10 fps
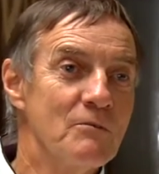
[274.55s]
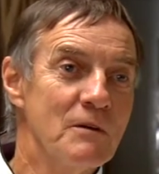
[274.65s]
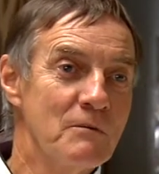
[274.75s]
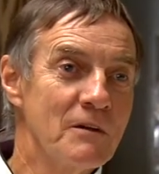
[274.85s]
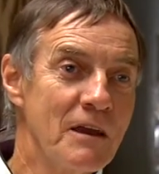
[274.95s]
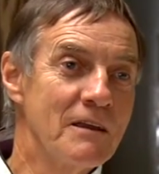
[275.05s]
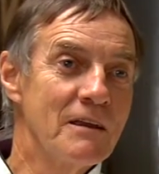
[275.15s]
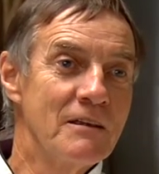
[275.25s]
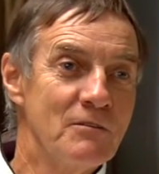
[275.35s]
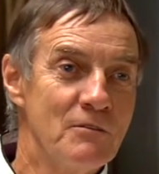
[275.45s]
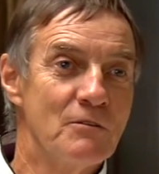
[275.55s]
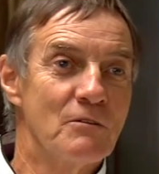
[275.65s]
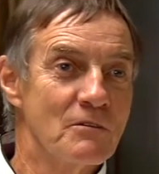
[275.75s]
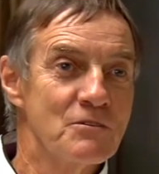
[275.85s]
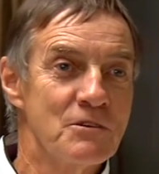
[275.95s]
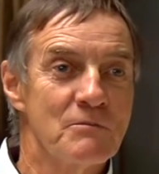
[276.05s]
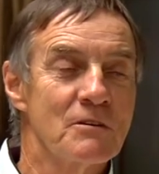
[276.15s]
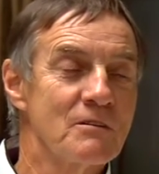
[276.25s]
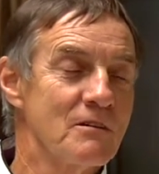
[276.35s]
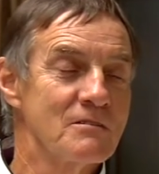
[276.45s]
that we were getting in New York, shipped
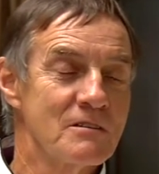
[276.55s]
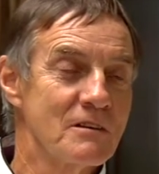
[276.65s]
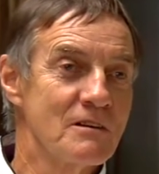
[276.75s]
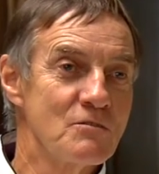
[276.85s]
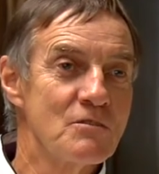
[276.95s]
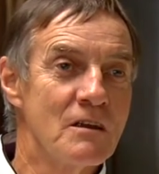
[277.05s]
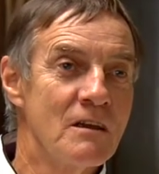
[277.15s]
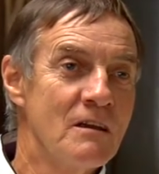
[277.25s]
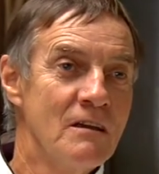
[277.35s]
across the country.